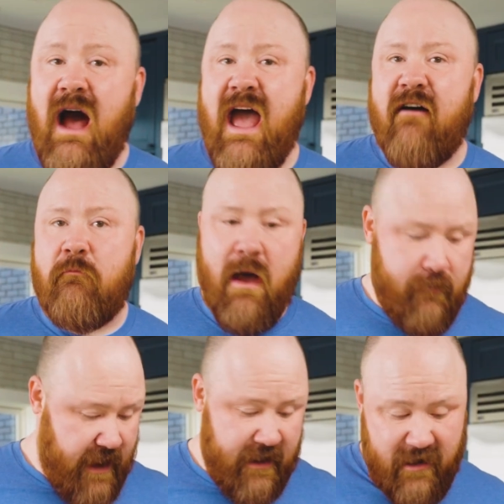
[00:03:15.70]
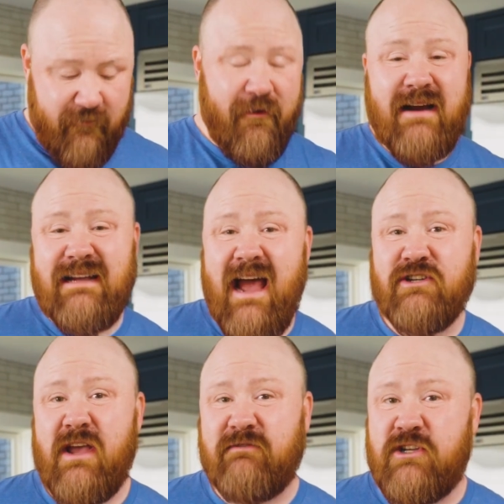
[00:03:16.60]
I have my pan. And in fact, I
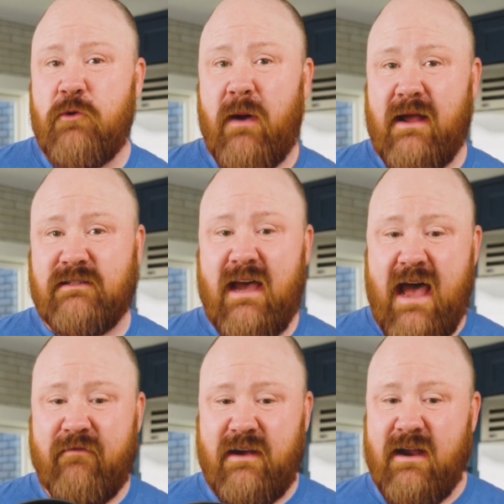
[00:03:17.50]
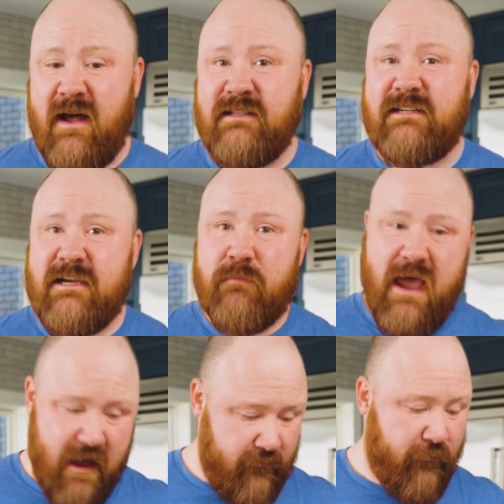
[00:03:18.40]
actually have 2 pans. I have a nonstick
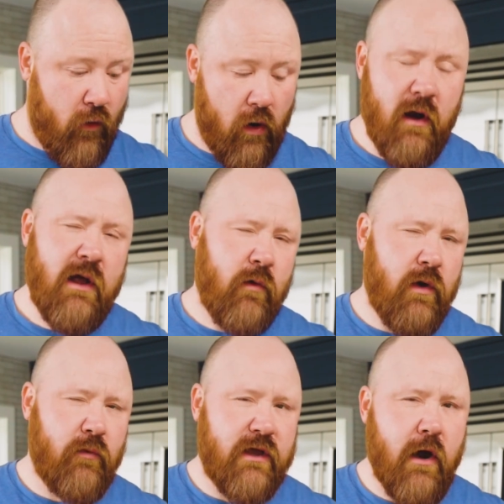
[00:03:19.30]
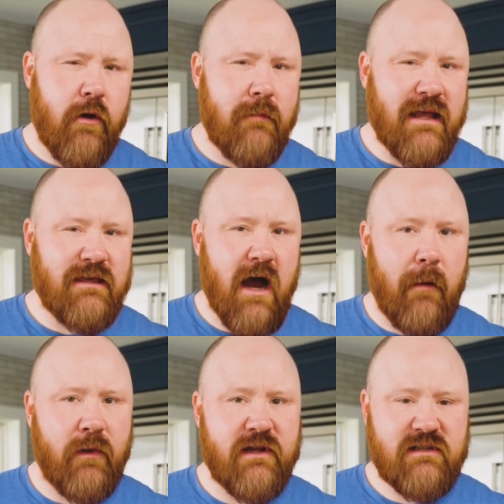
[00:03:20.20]
pan for when we go to make the
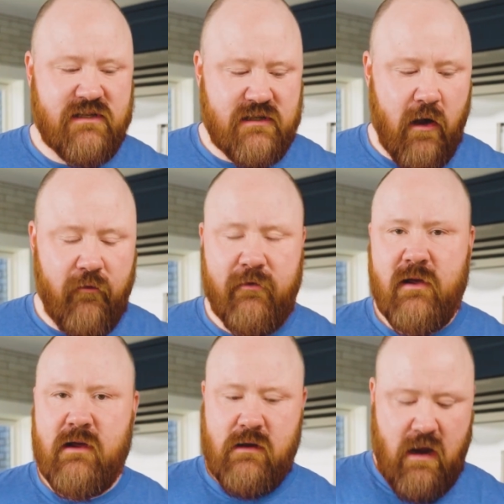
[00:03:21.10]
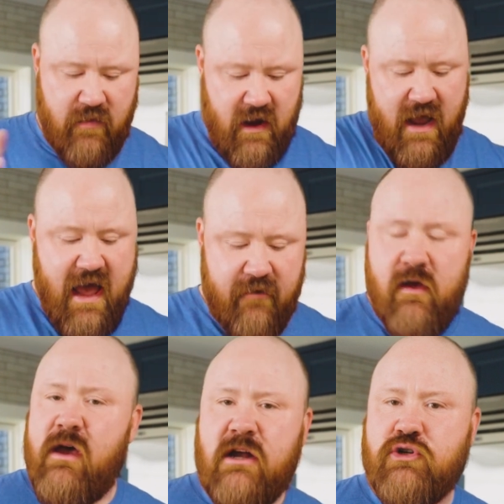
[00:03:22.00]
omelet itself. And then I have
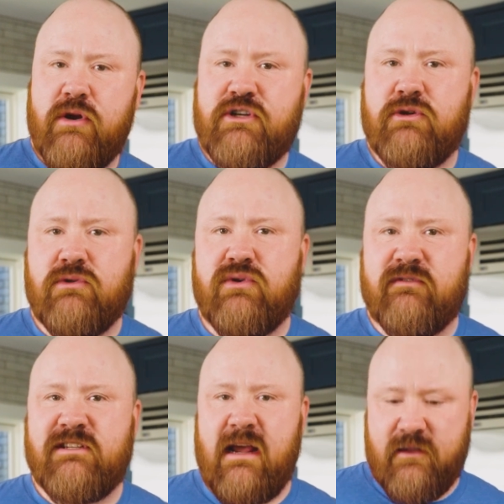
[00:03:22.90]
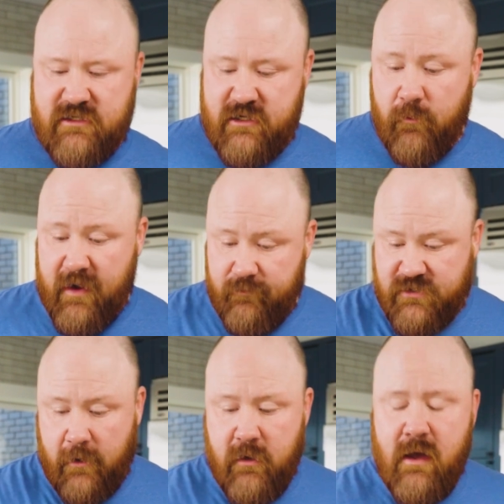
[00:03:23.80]
a traditional sort of stainless steel pan.
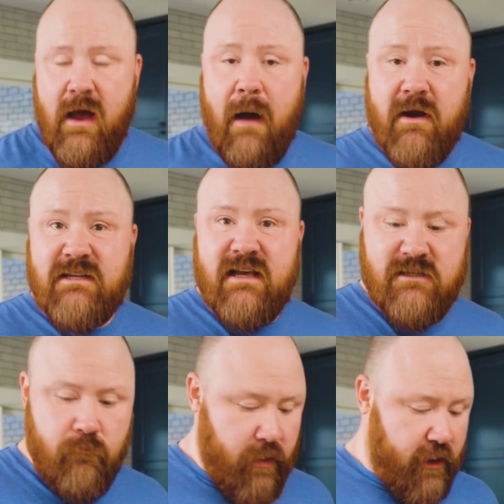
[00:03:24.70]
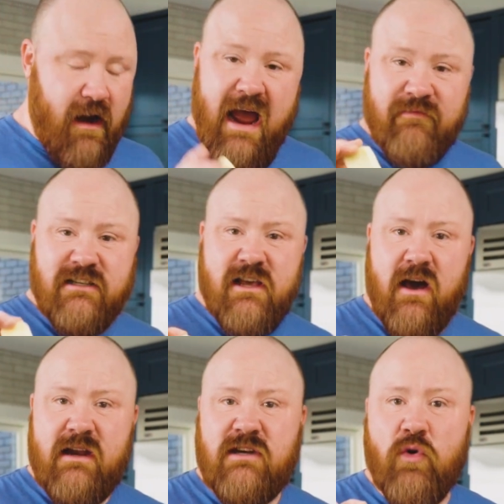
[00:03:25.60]
So I'm going to take some butter. I have these
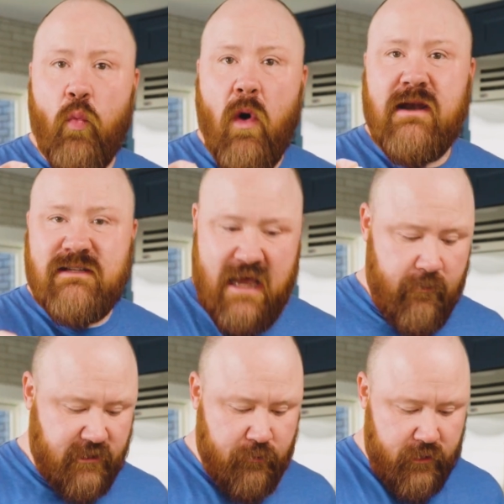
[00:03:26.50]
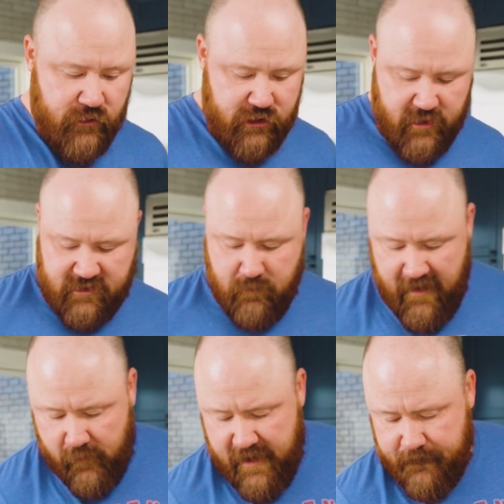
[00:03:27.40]
cut into 1 tablespoon chunks, by
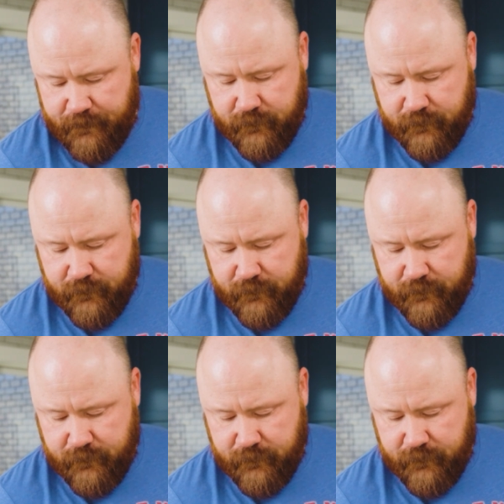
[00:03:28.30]
the way.